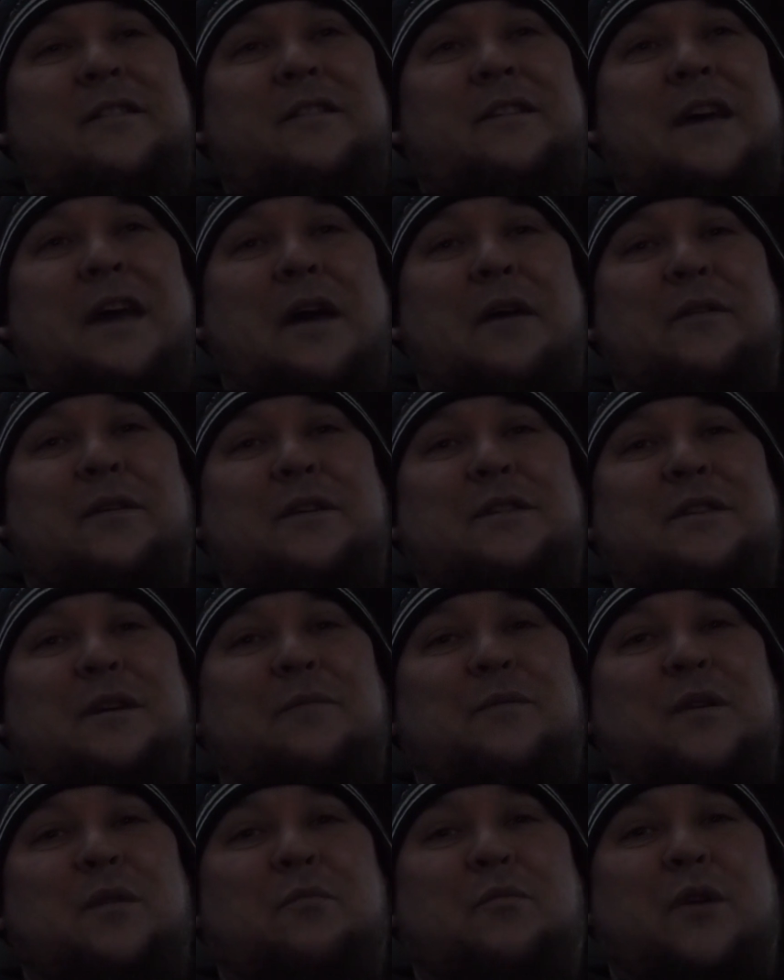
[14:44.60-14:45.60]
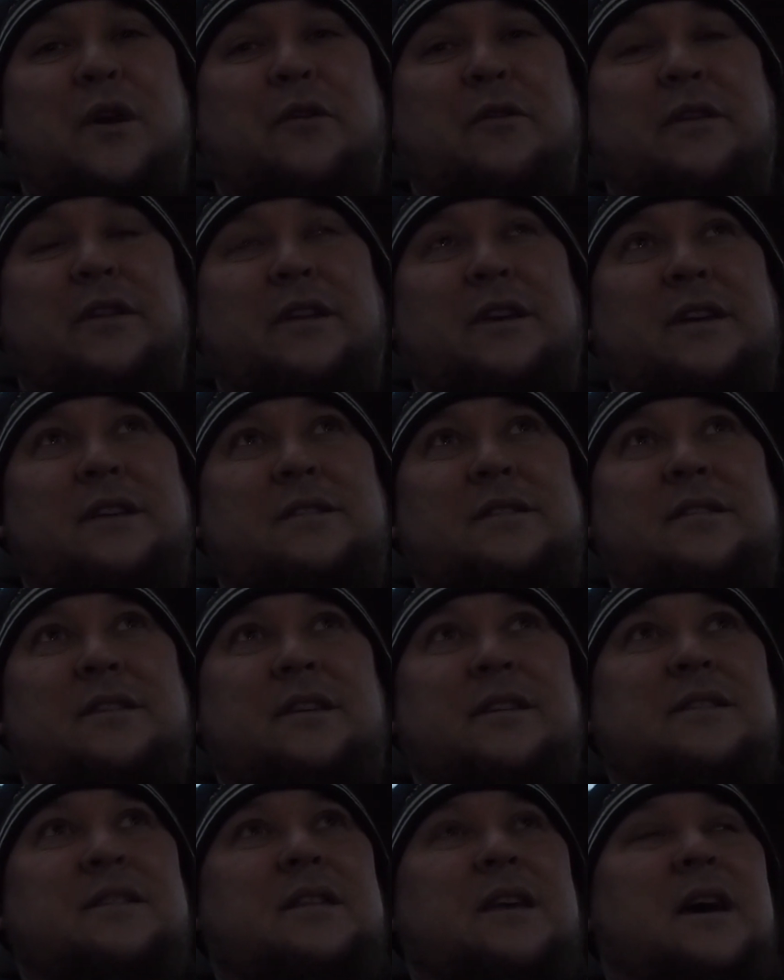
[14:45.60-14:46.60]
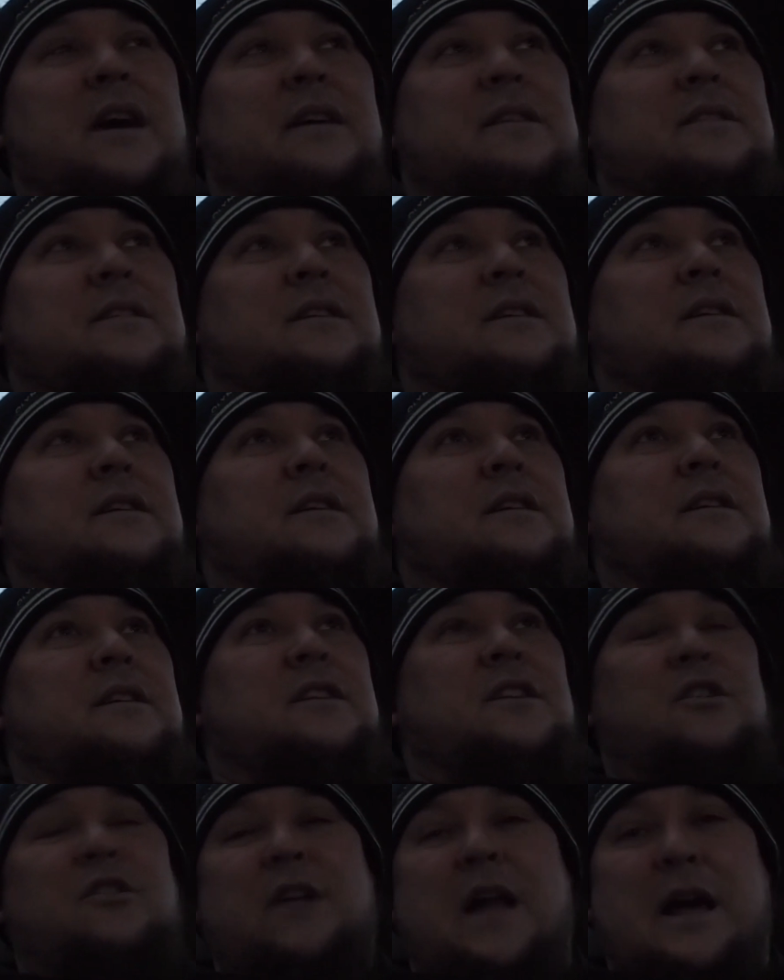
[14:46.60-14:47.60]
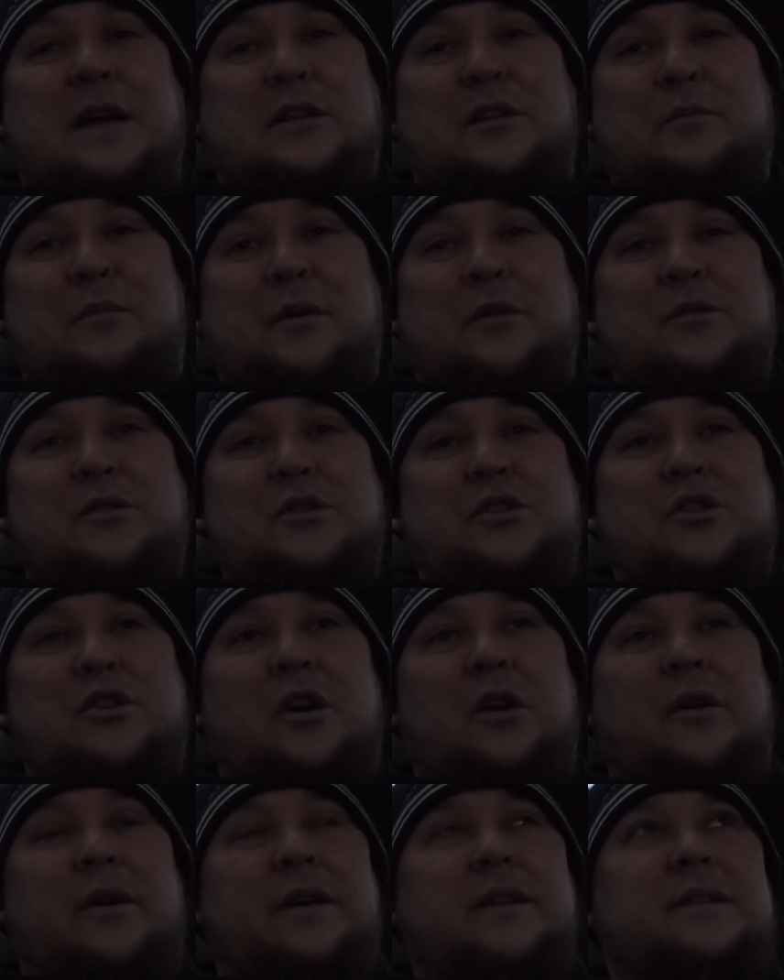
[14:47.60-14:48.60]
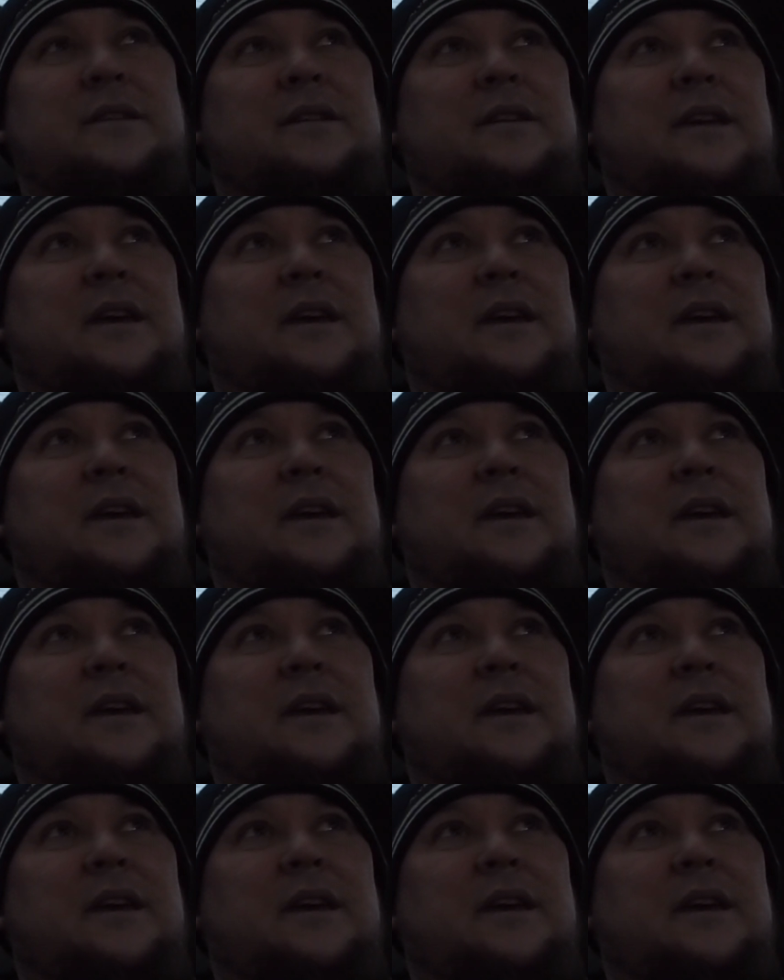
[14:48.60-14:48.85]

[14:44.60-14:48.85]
having something pre-release, is that you're not supposed to show it,